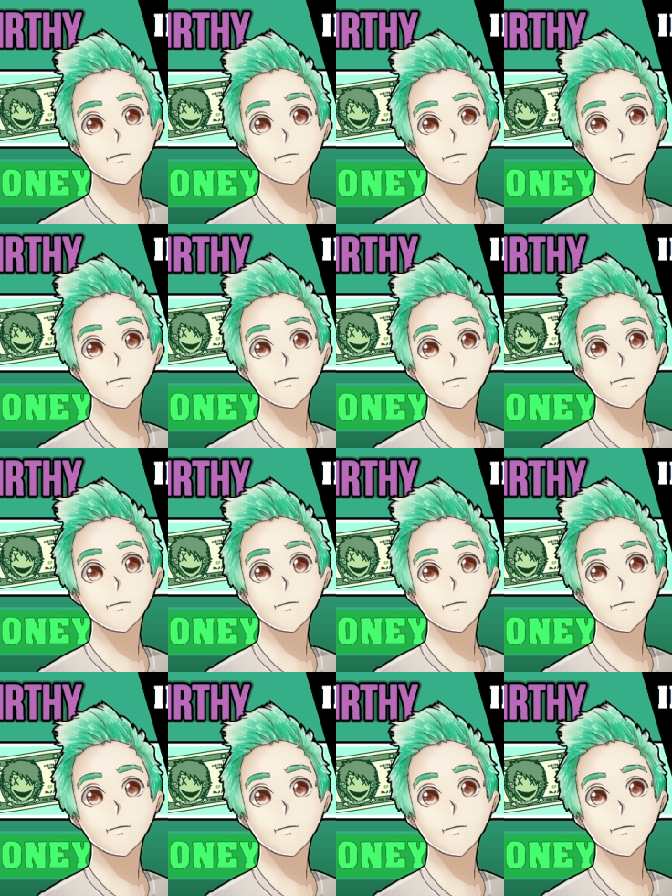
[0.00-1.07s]
Uh, they
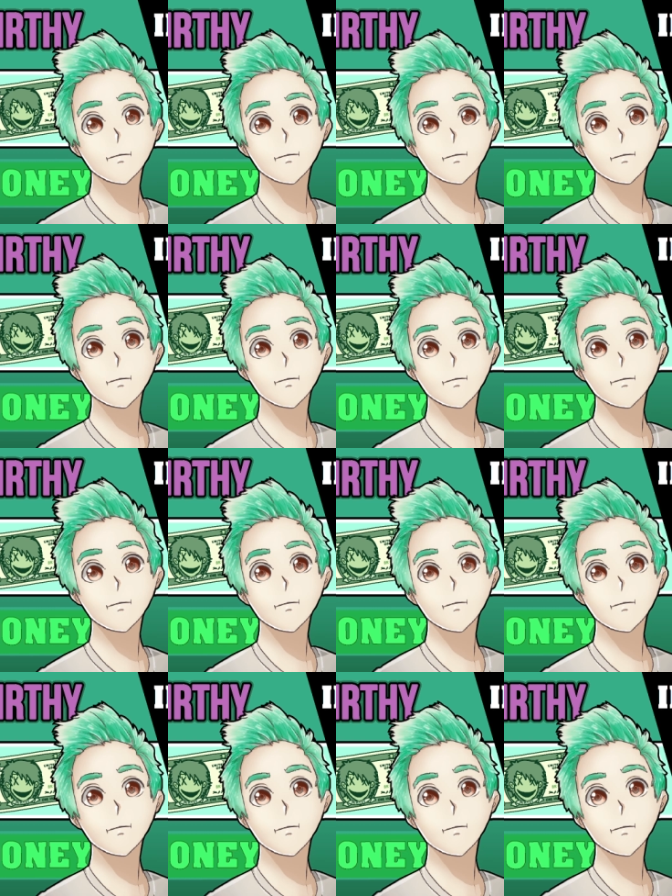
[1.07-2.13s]
literally have to give you
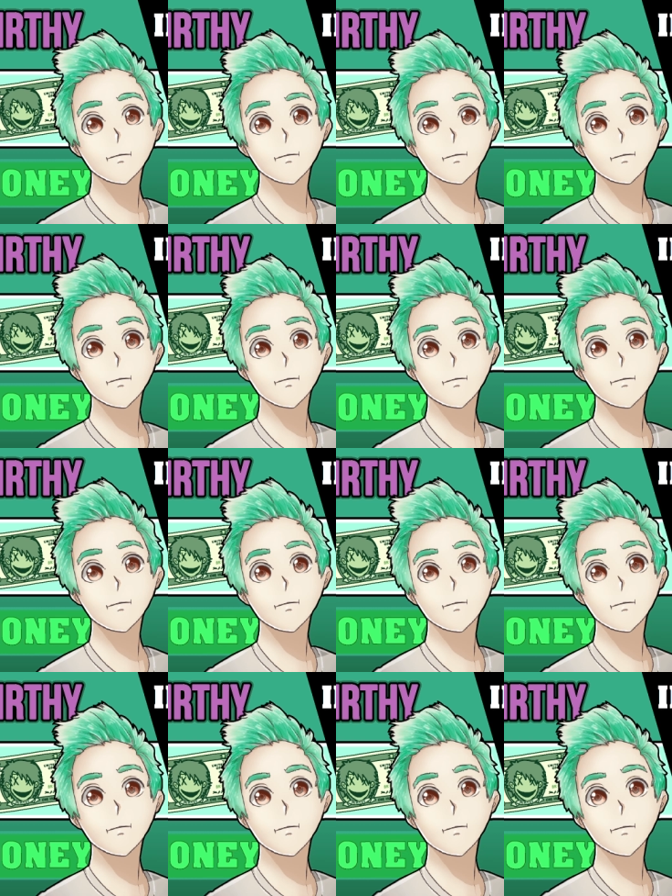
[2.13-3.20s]
their best current
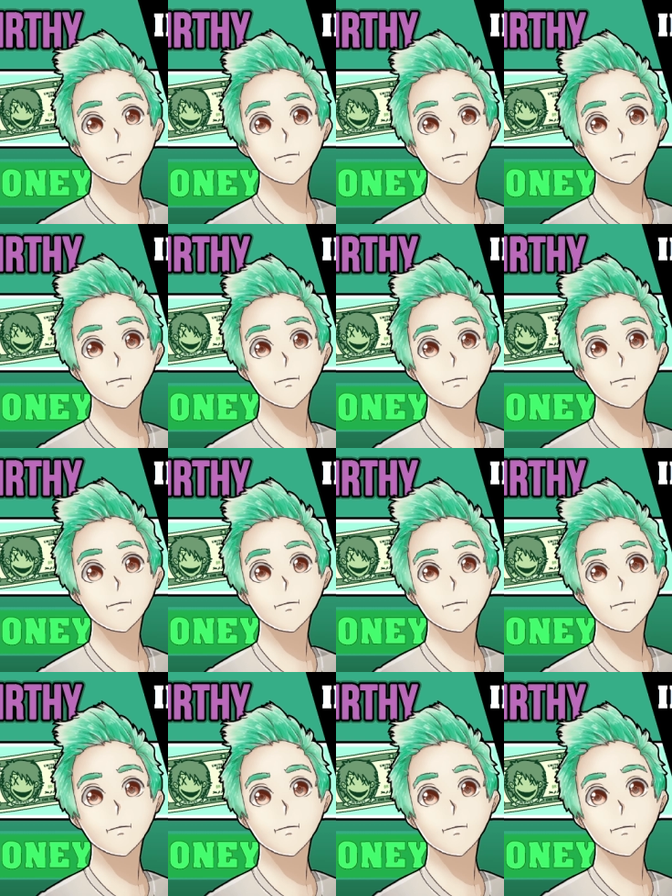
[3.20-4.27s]
rate.
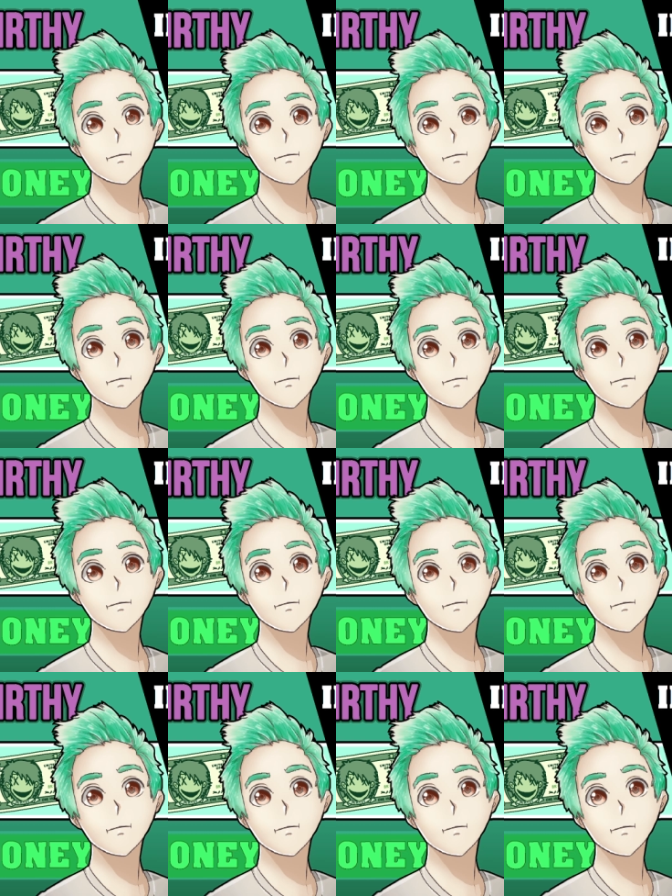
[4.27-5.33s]
Um, and
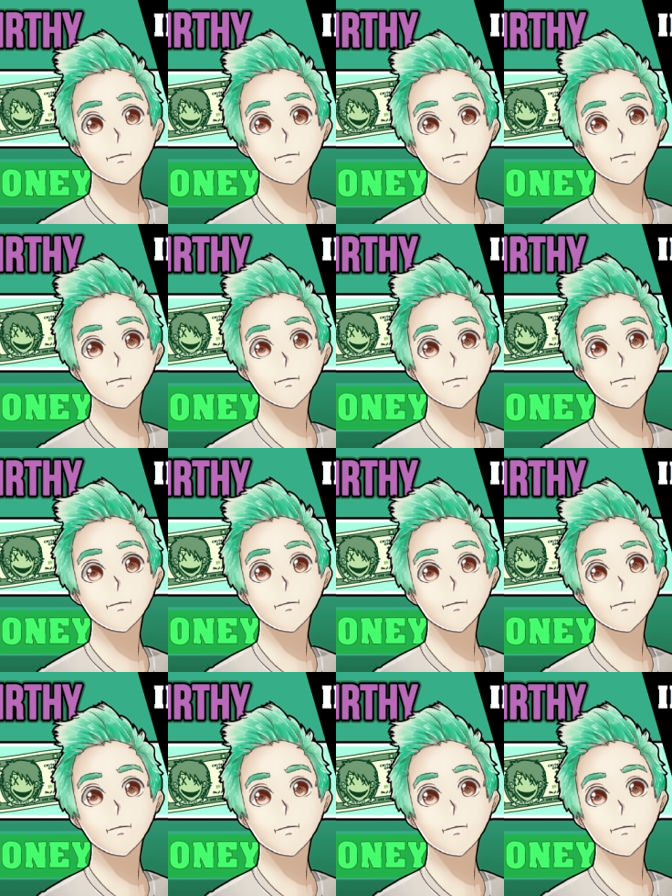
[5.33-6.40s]
if you want to get
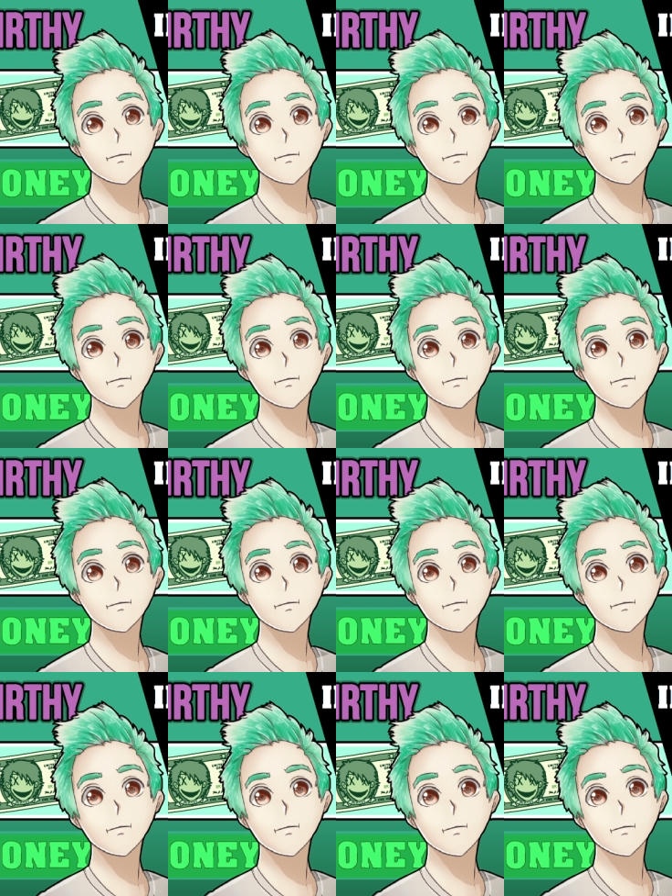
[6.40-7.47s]
access to the best
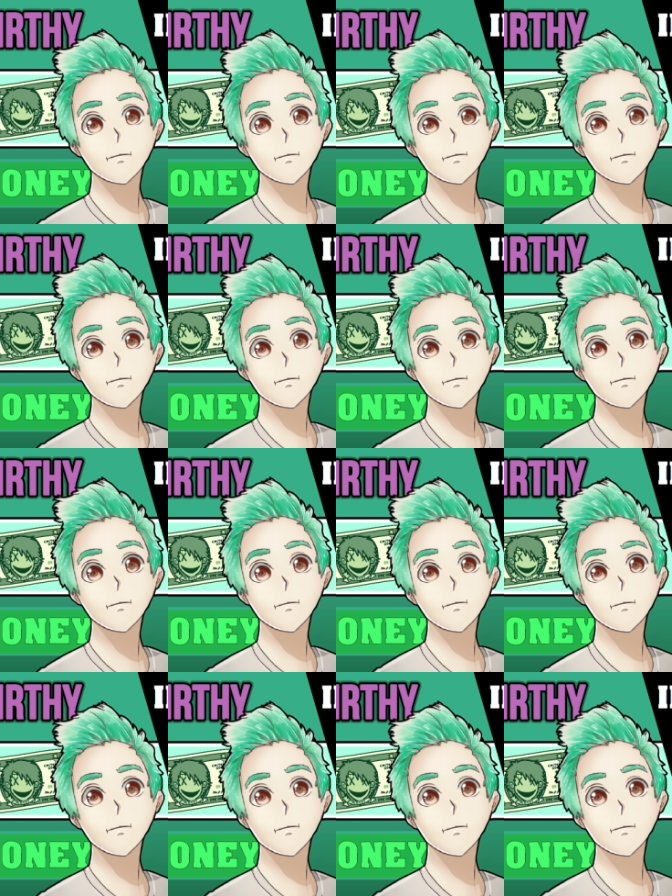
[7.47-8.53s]
loans, then you will
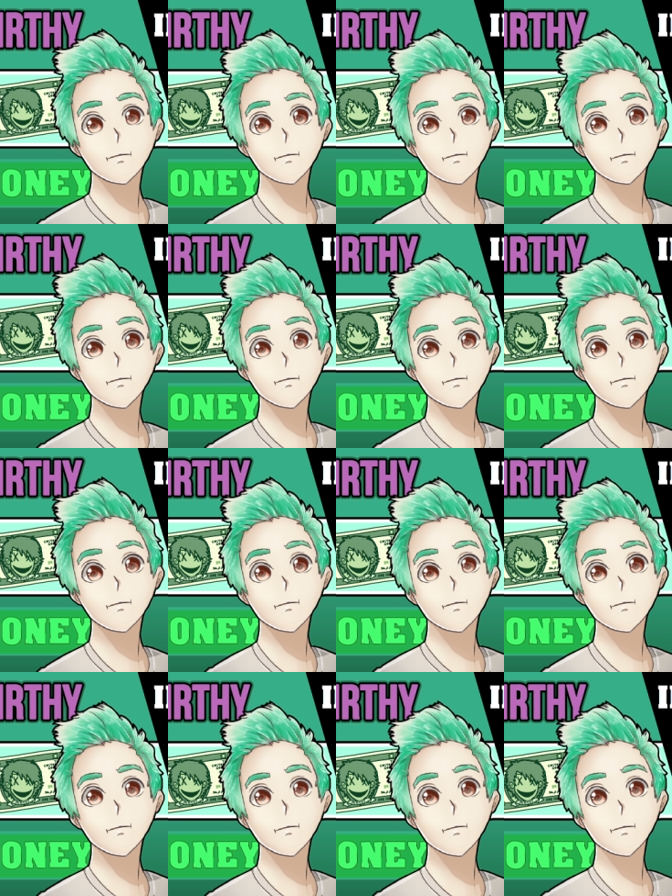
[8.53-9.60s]
have to buy and
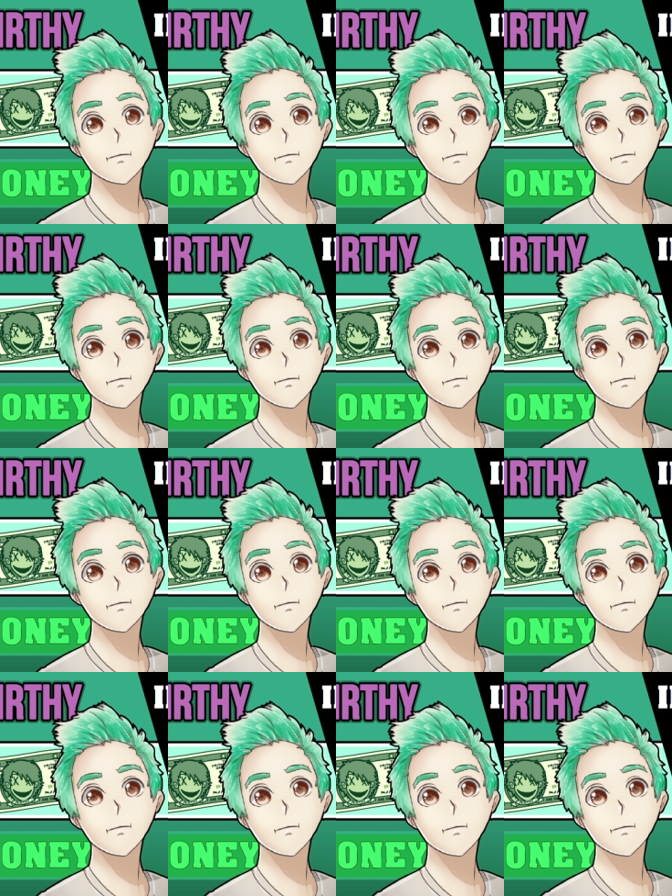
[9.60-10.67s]
move into the new
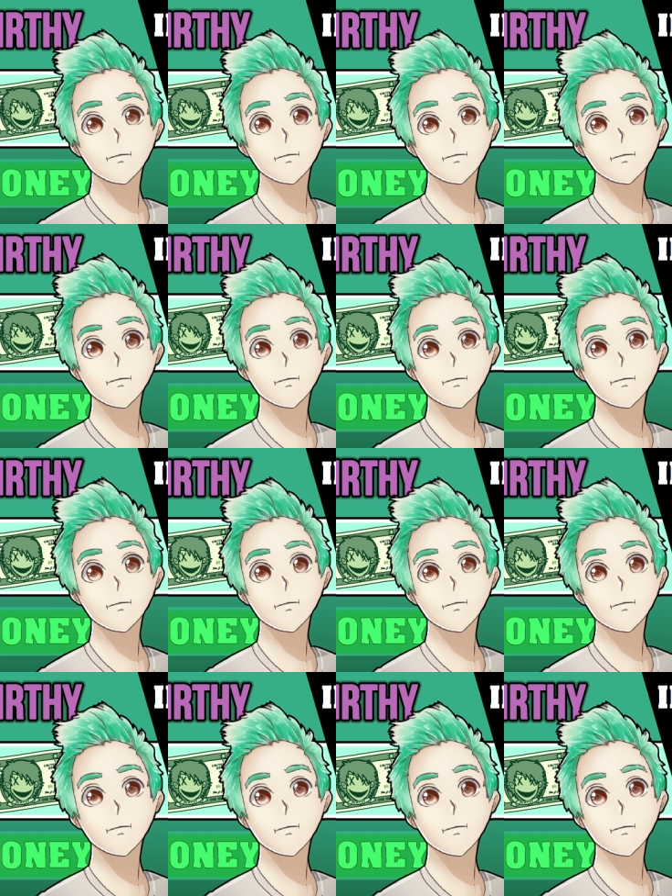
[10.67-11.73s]
property.
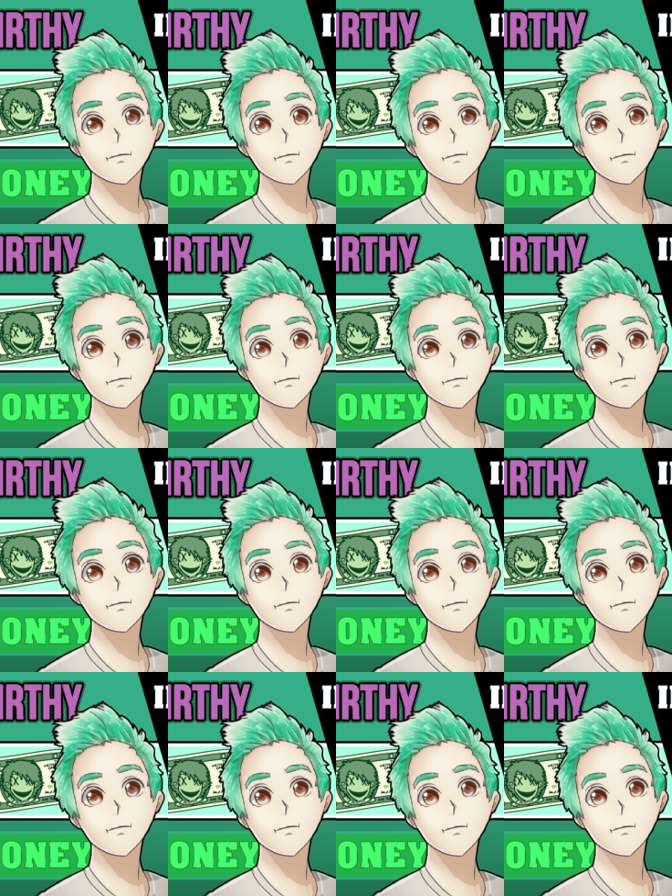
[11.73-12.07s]
The